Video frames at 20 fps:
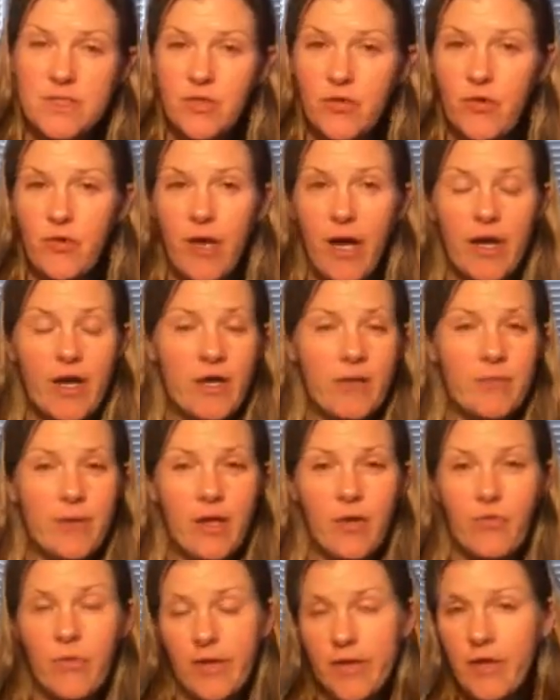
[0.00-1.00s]
So they're not going to
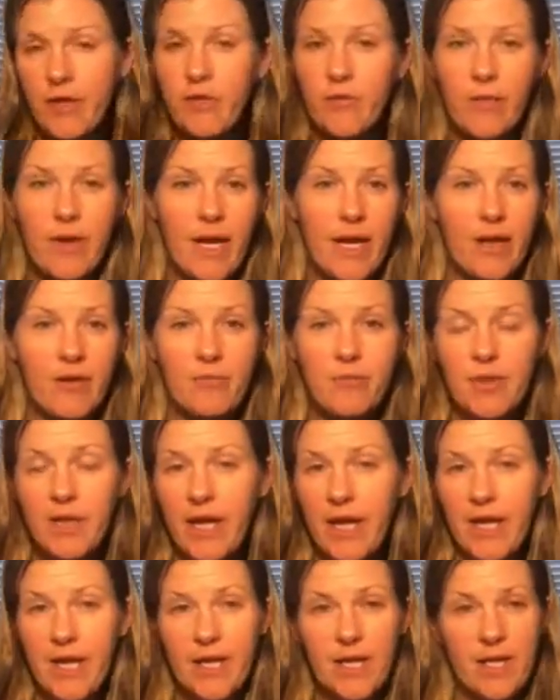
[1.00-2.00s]
be running around
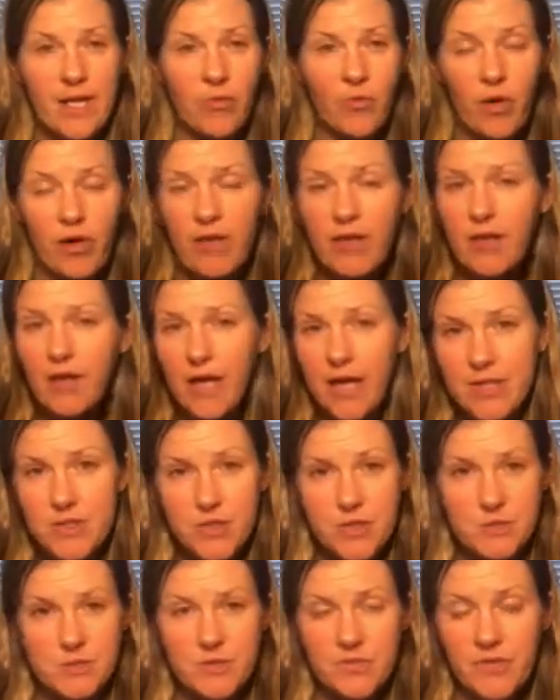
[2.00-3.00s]
playing in one of the
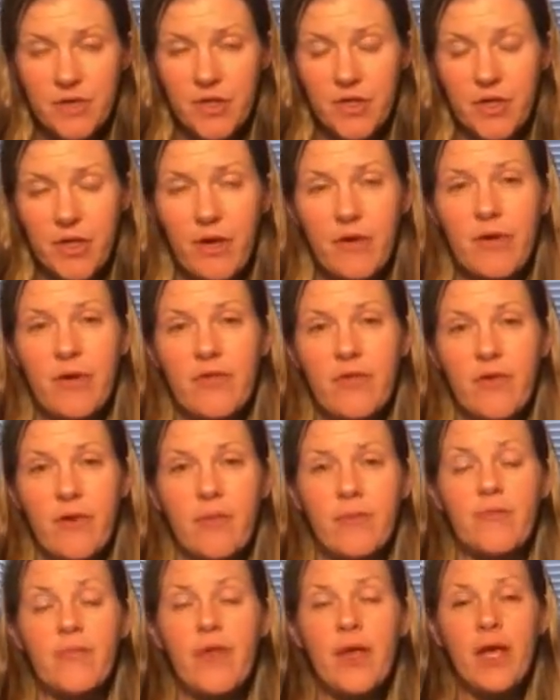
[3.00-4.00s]
classrooms for you to go get
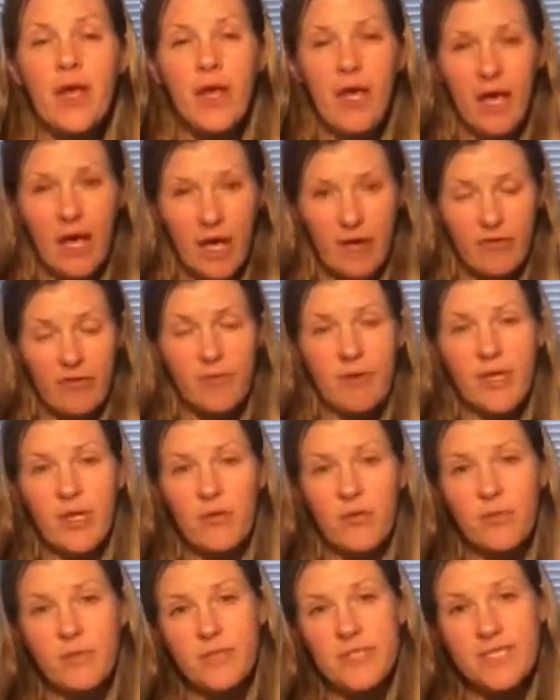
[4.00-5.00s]
them. Everybody
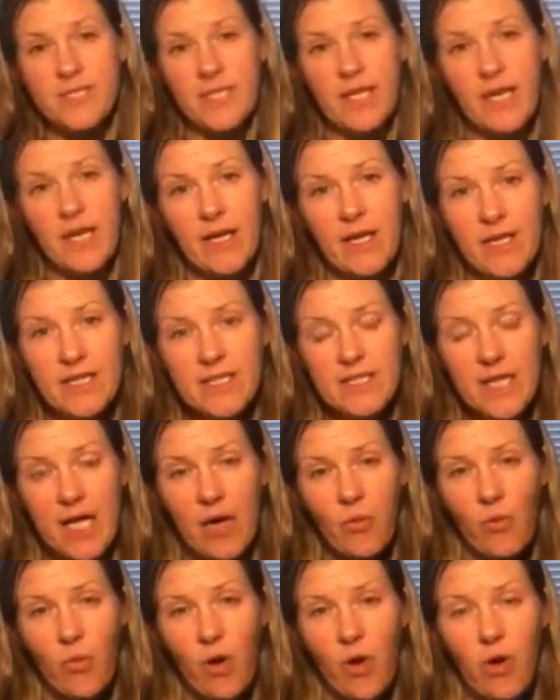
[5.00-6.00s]
will be sitting against
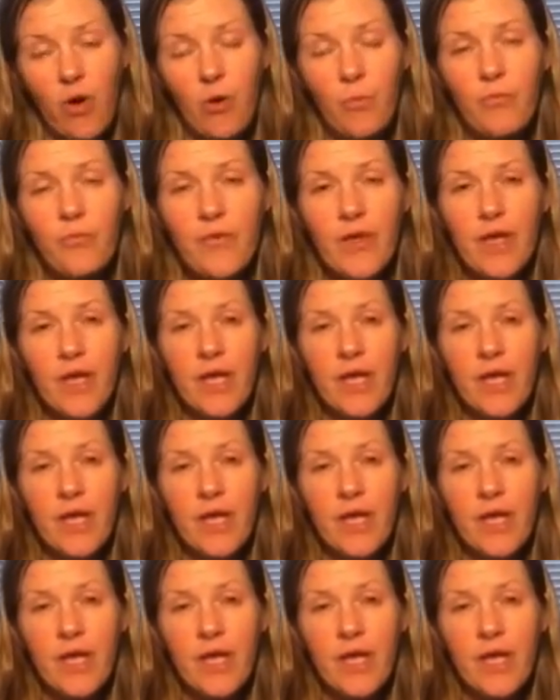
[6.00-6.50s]
that wall.